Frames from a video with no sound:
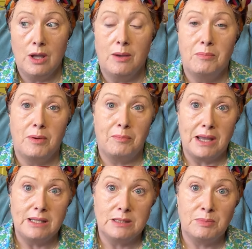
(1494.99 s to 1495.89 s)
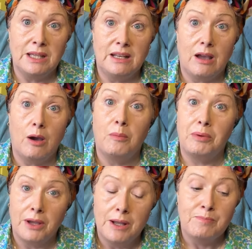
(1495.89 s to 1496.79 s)
but by splitting it up,
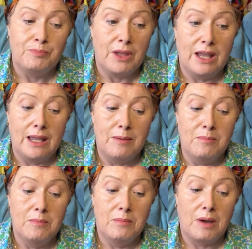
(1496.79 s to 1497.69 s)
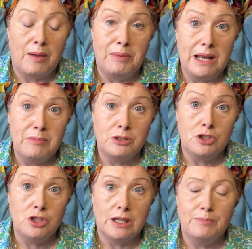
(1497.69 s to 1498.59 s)
I've been able to do it.